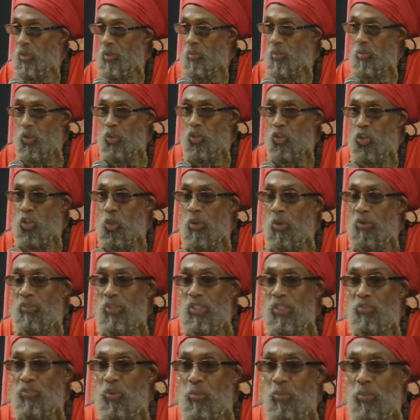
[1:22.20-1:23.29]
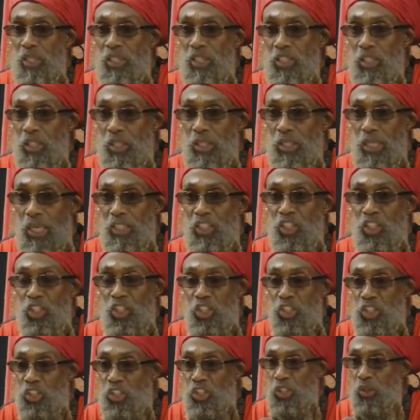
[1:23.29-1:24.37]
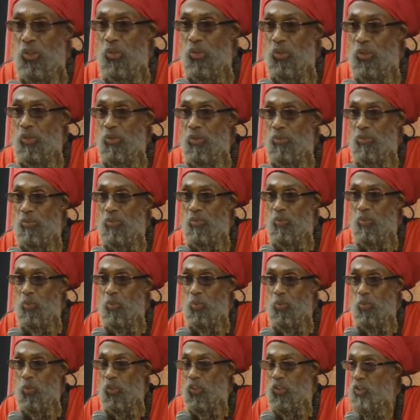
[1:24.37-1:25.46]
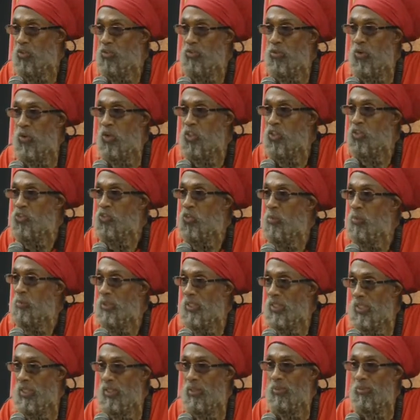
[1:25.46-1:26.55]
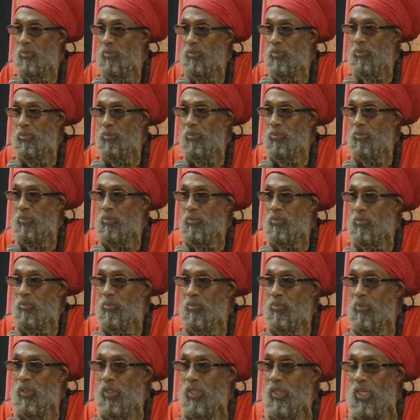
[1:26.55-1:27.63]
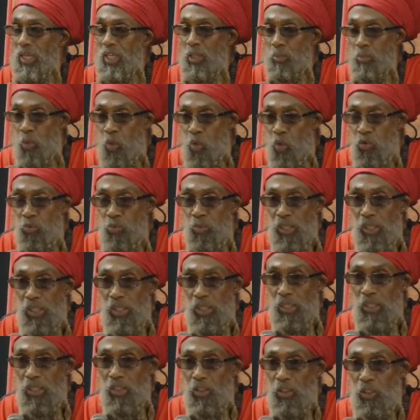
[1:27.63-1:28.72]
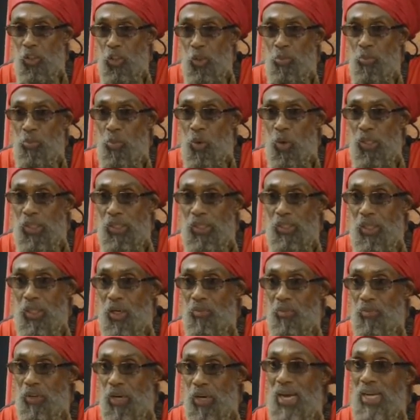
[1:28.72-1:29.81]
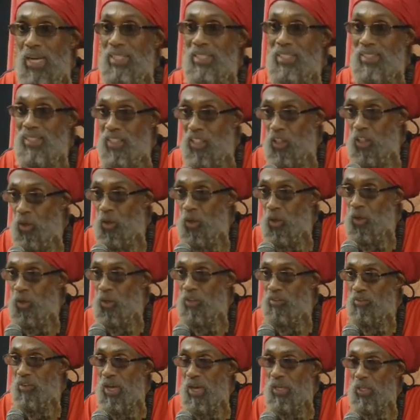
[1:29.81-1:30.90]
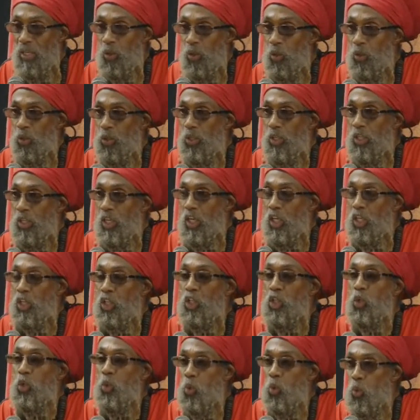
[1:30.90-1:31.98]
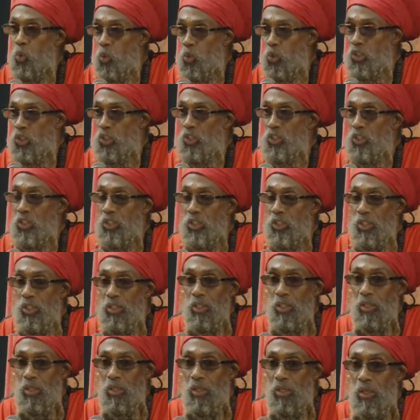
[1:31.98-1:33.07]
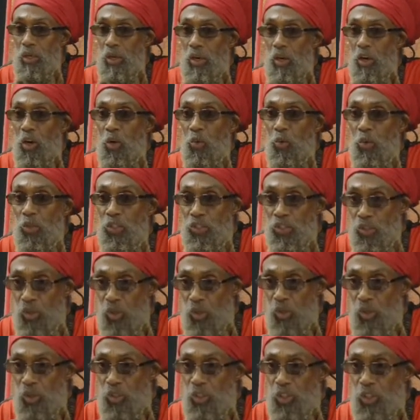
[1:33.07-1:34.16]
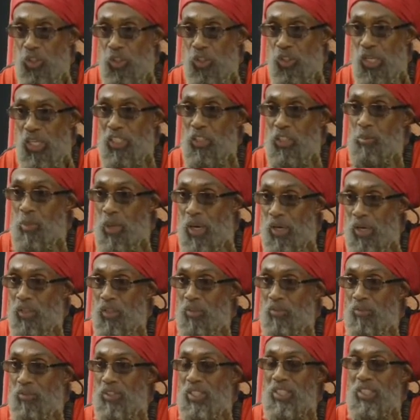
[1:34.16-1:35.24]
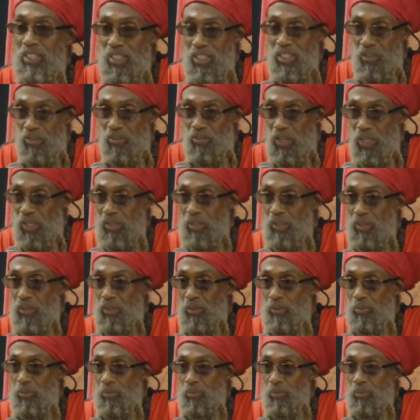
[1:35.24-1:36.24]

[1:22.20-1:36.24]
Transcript: But some of the information that she shared was the first for me. It moved me to the point of asking her if I could use her research as part of this event.